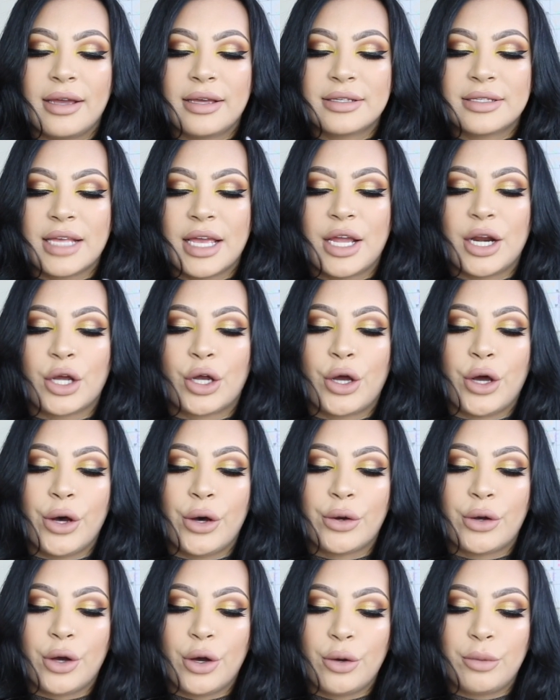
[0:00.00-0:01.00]
is in
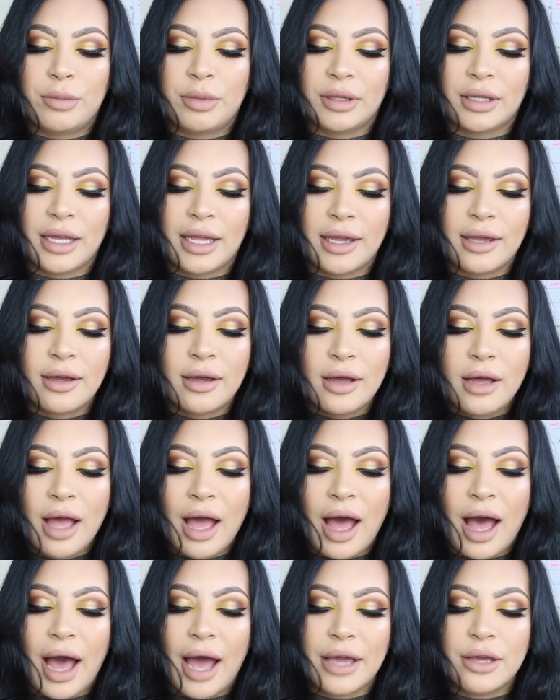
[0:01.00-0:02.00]
Cocoa Bling.
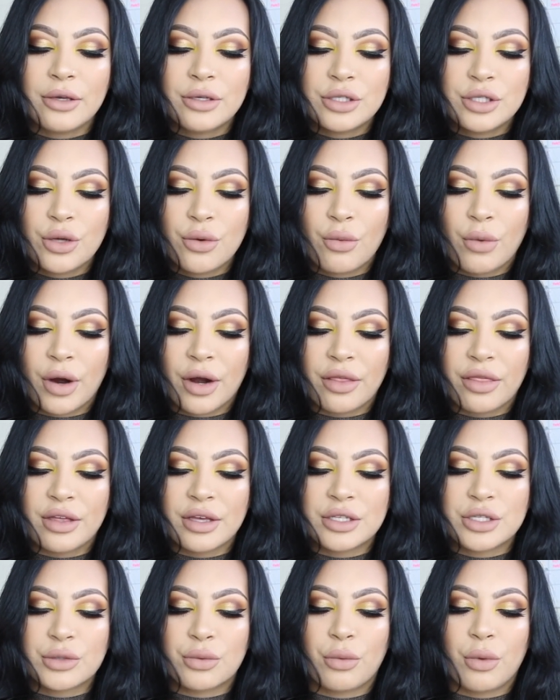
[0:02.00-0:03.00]
I used to wear
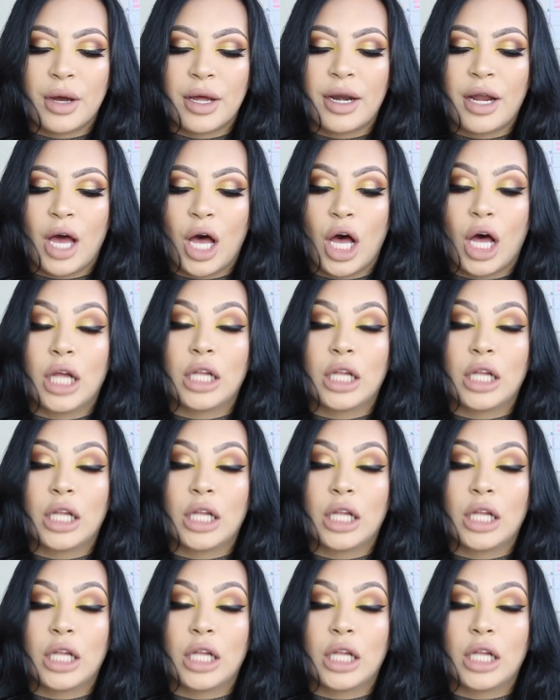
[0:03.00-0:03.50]
this one